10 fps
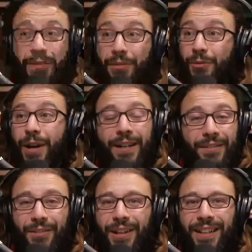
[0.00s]
great.
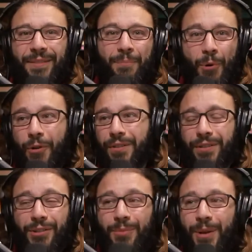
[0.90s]
So he pours a
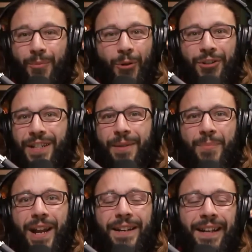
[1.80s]
little bit more
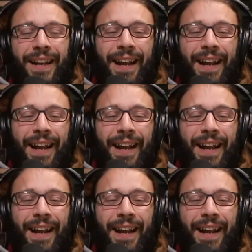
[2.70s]
champagne.